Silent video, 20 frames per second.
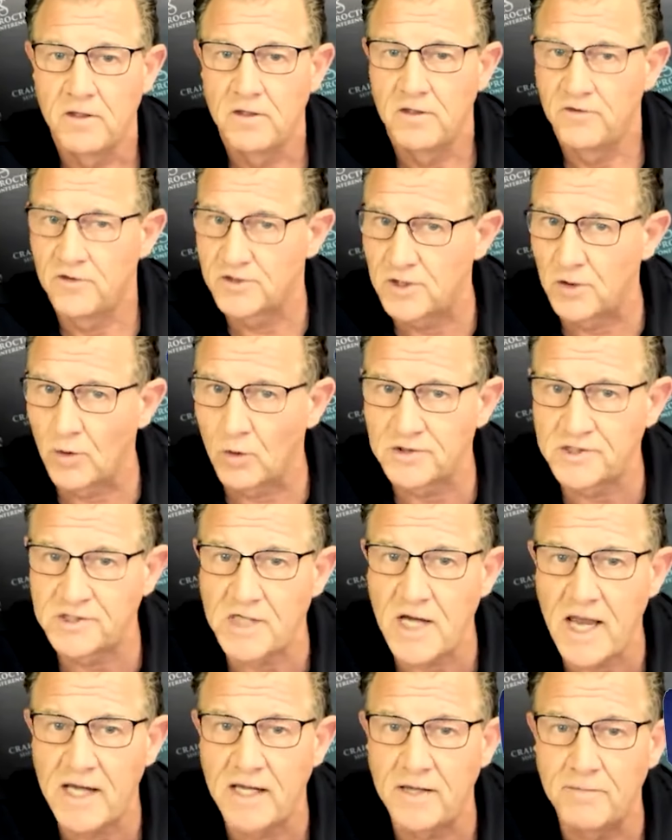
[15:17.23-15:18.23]
There's an old
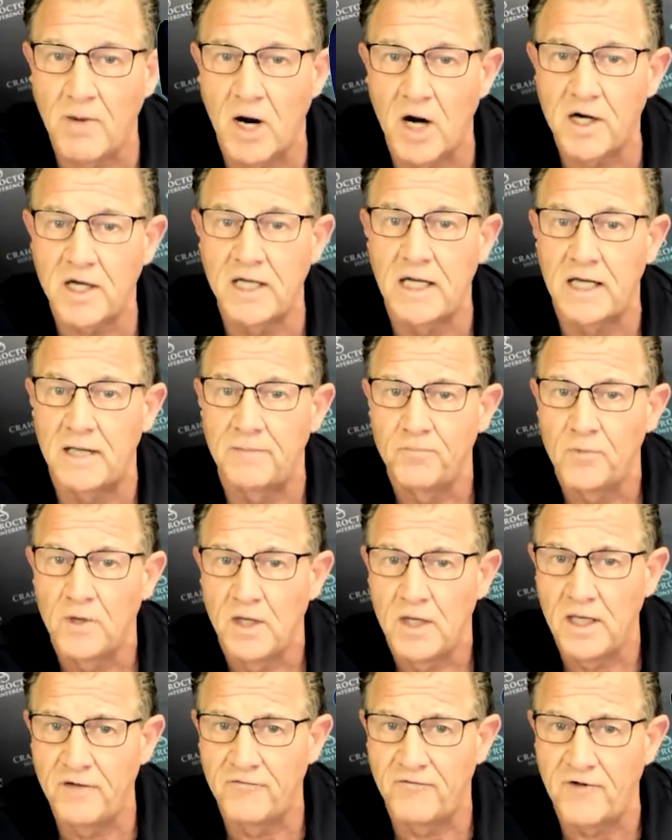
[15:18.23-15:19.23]
saying in marketing
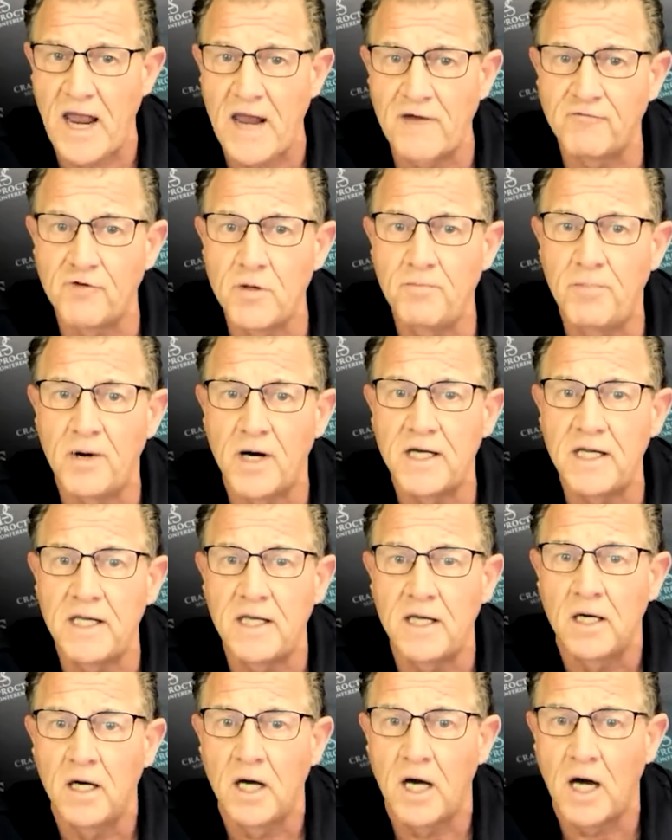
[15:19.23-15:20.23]
if
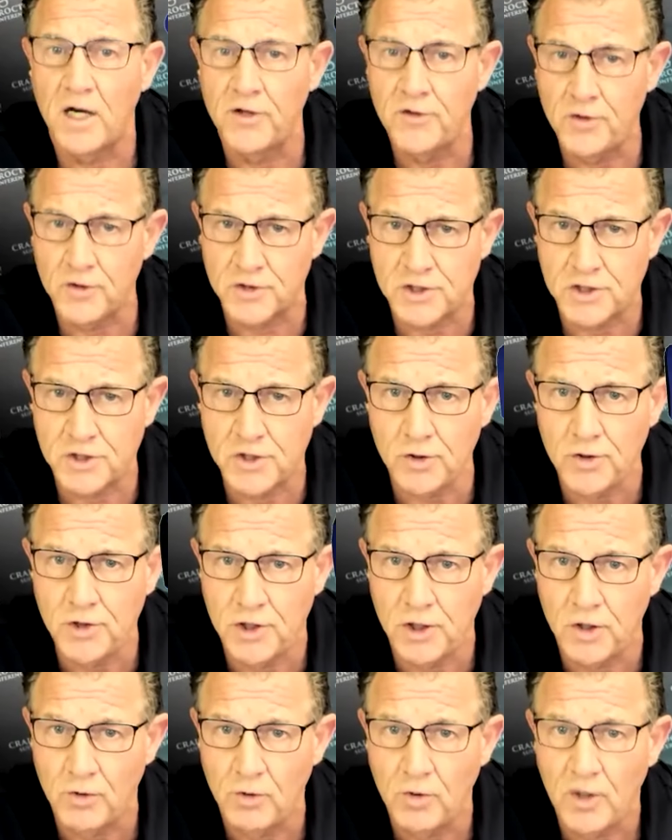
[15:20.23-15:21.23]
everybody understood
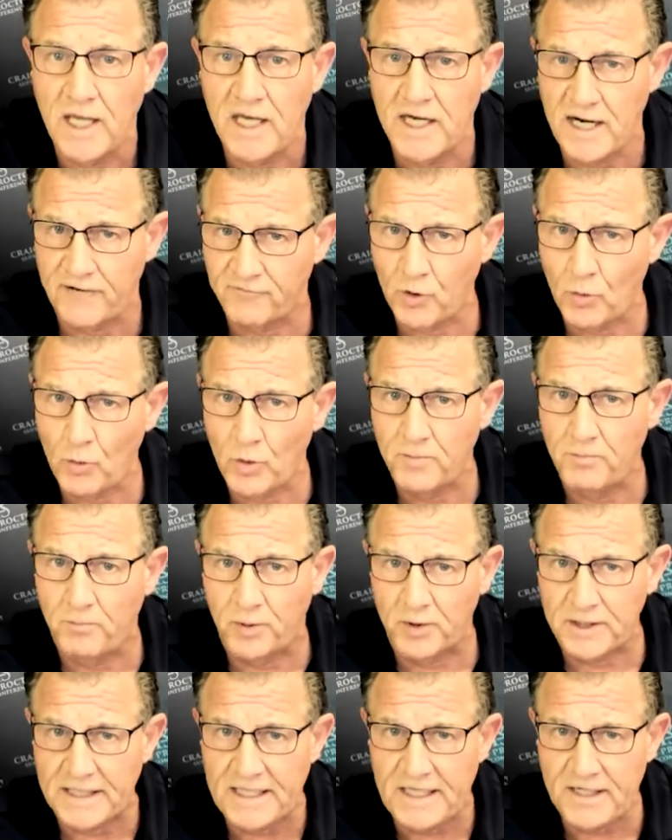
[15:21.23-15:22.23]
you and everyone
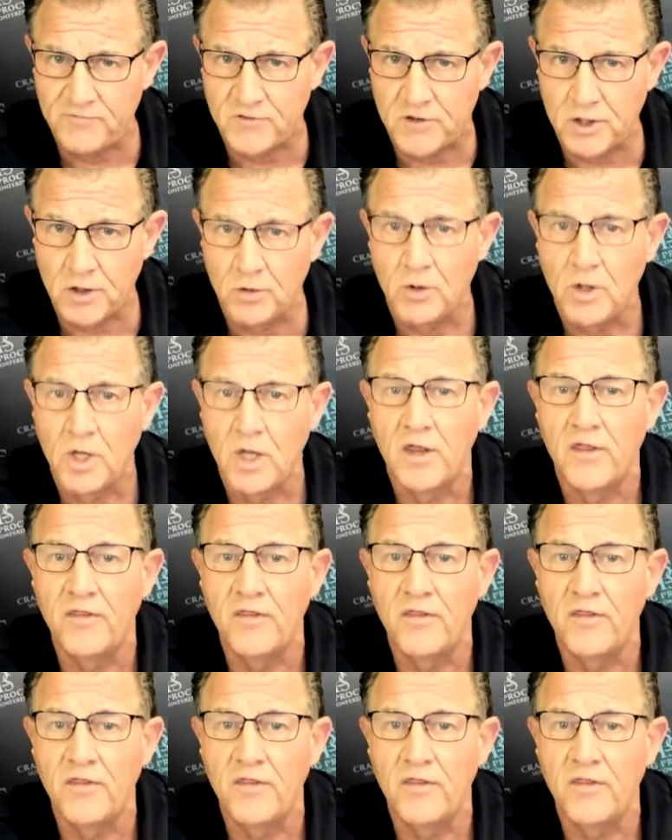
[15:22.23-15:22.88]
believed you,